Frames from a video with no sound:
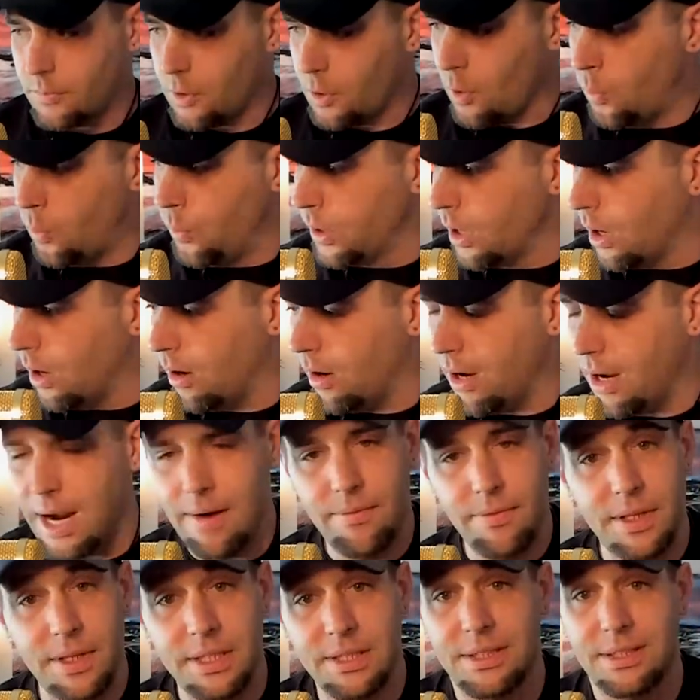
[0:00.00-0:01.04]
We all
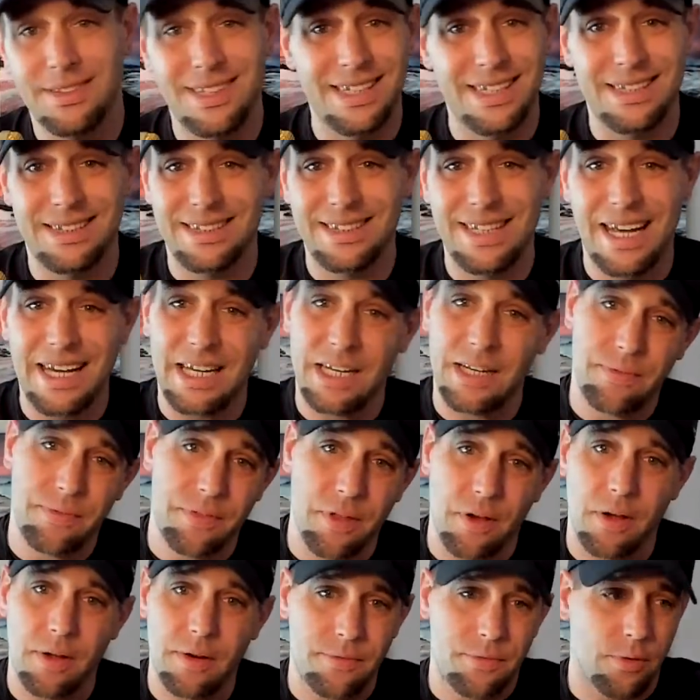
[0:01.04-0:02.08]
have these negative
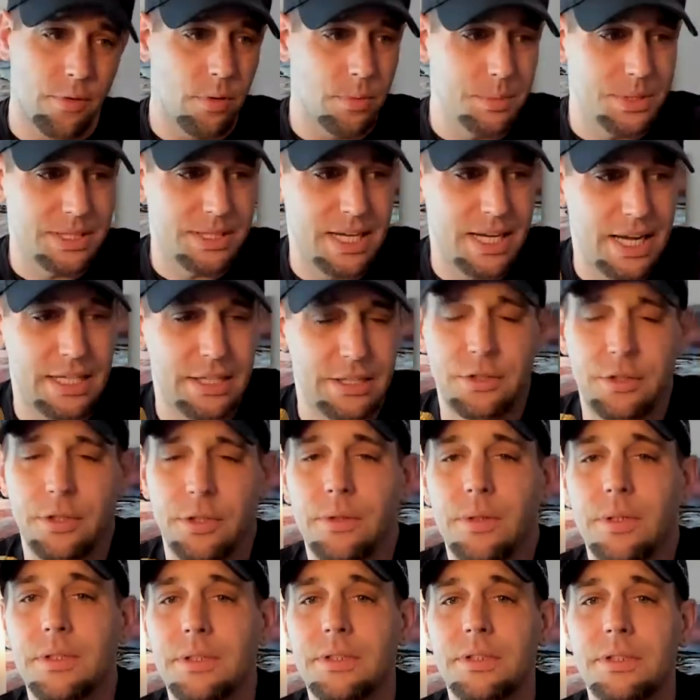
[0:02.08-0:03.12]
thought forms attached
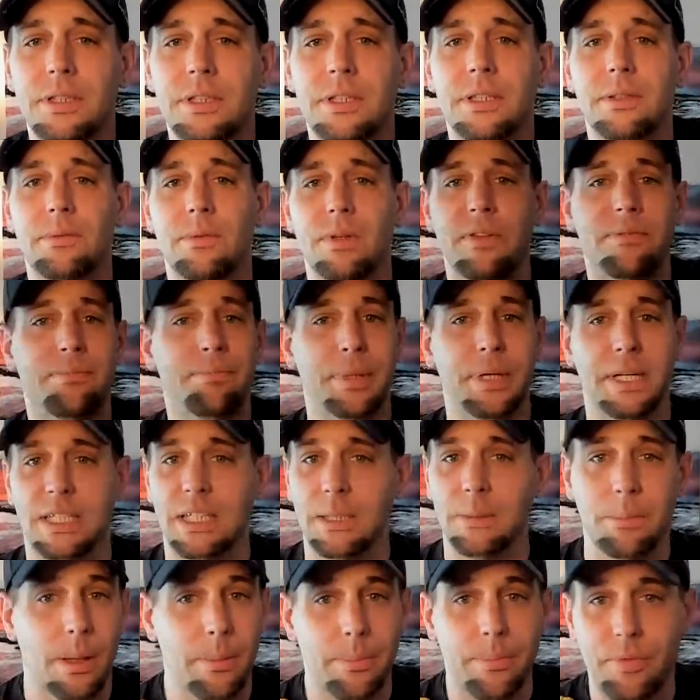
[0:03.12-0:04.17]
to us, and we've picked
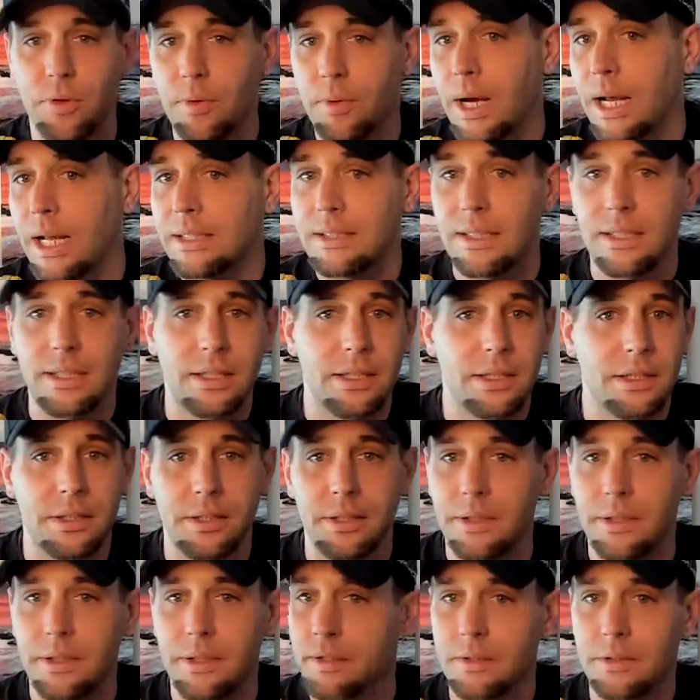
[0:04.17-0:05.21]
them up throughout the
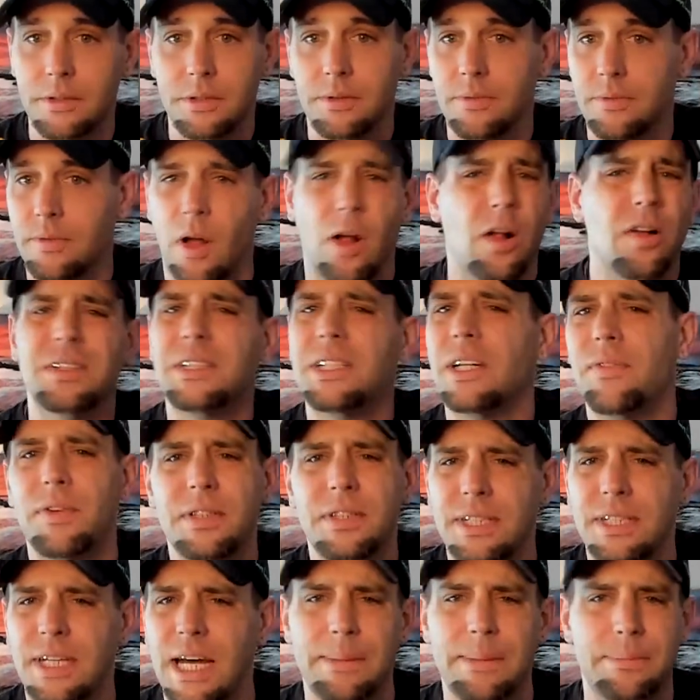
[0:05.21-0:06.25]
years of all
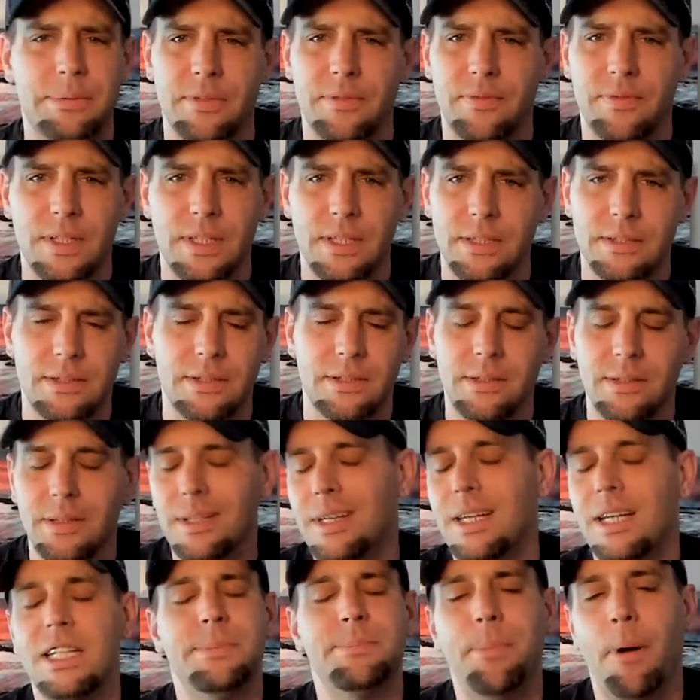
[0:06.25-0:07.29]
different types of things. That
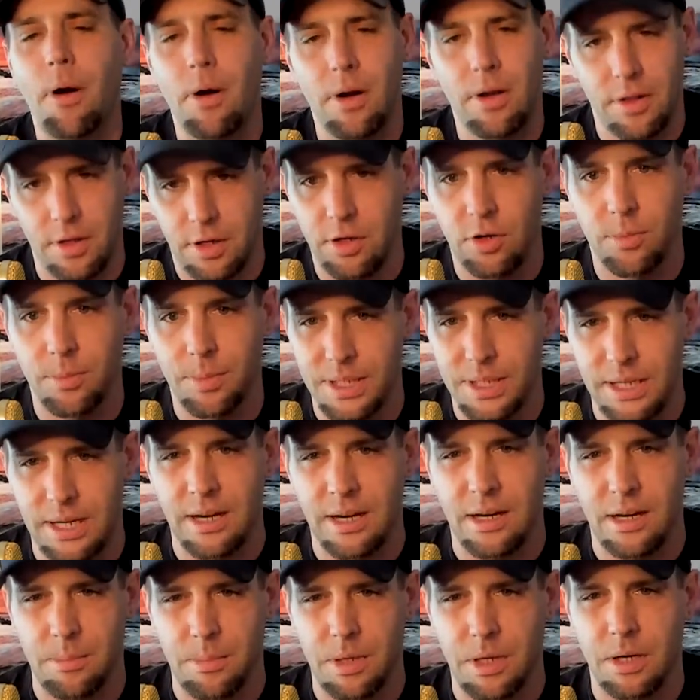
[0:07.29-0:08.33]
it's part of the human
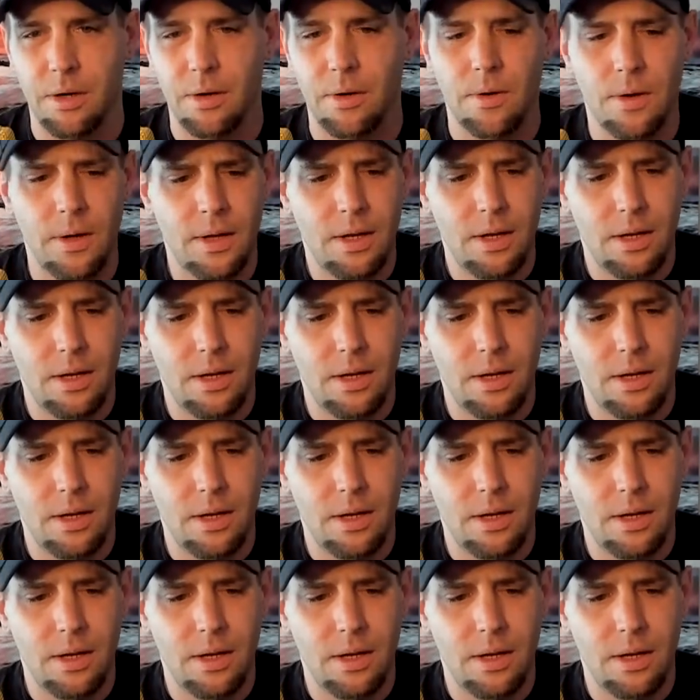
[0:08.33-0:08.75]
game, you know.